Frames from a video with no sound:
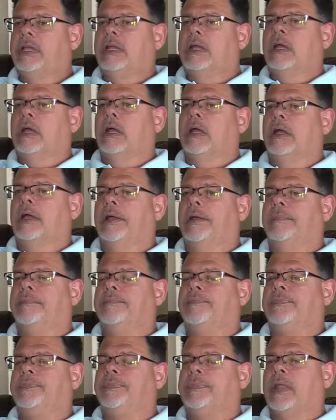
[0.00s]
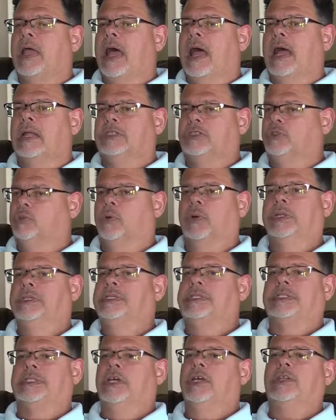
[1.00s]
I joined
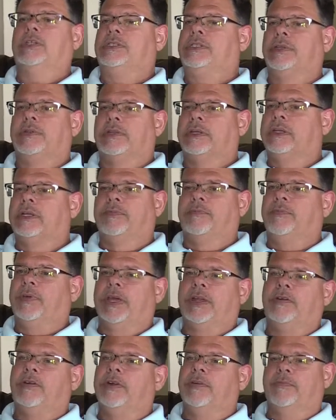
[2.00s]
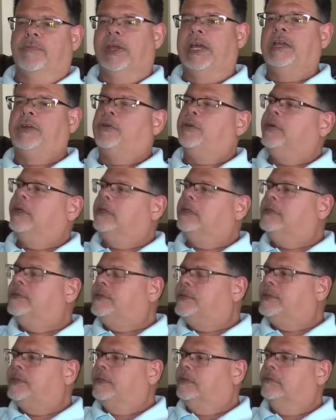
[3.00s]
Sons of the Confederate
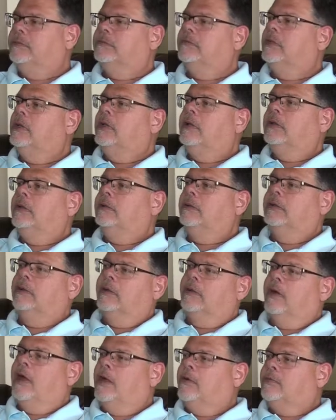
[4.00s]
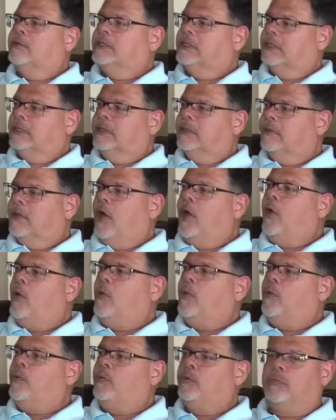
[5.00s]
Veterans, and you know, I was into the
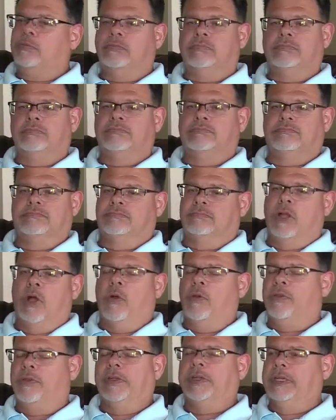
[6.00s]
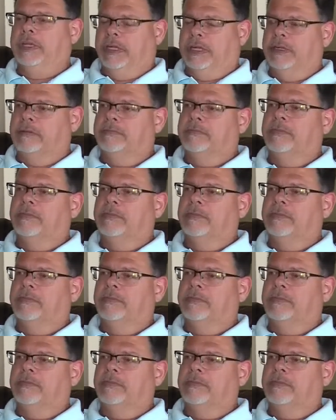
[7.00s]
whole thing.